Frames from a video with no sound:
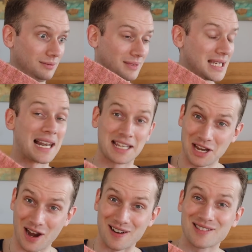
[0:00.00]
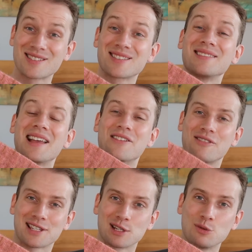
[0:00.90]
Telling yarns in the
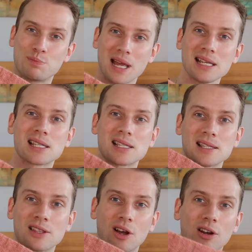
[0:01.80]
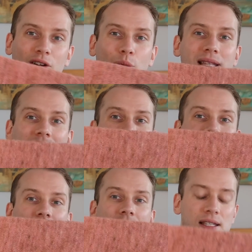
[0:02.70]
Resolute base. This is in the color Gwen
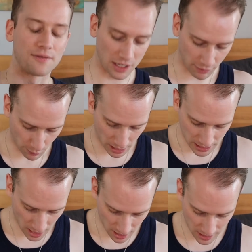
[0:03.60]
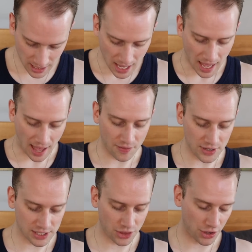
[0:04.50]
Stacy. It's a fingering weight yarn. And
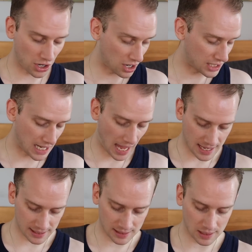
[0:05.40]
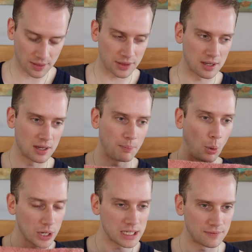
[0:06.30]
this third test, the
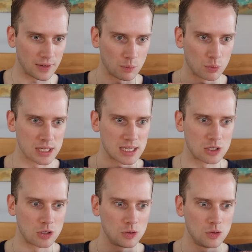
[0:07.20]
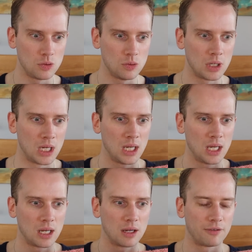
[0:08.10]
point of it was to
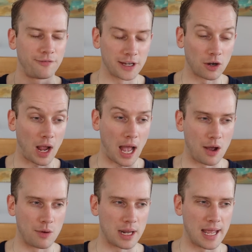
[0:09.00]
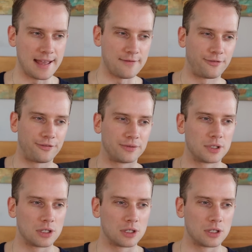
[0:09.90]
figure out if,